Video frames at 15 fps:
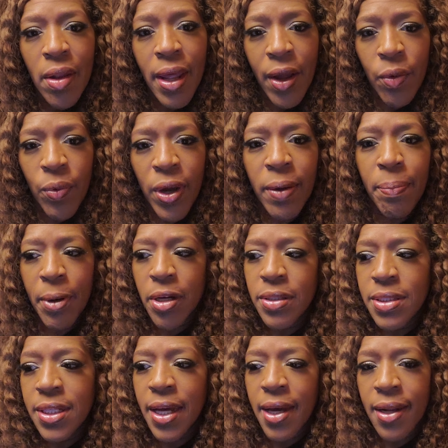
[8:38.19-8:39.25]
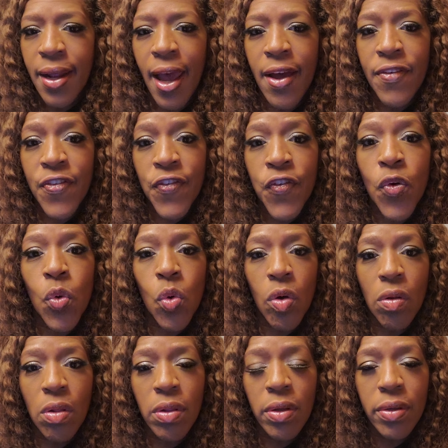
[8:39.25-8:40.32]
Like Redbird said, a
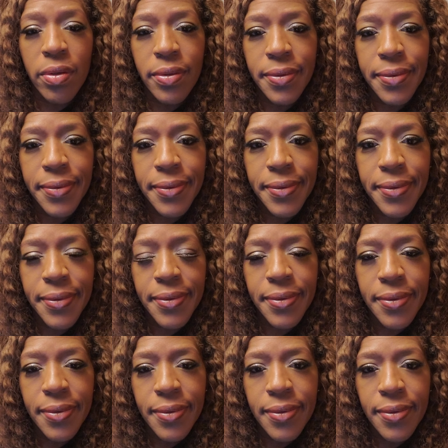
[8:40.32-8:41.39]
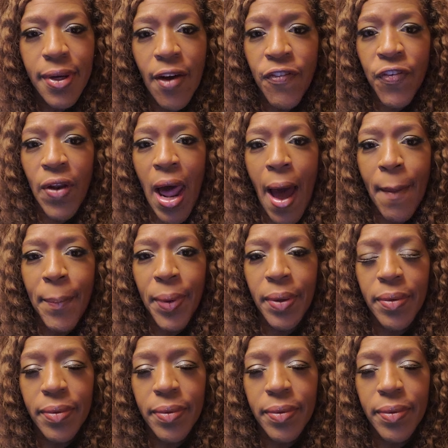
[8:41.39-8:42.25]
fool, a flop.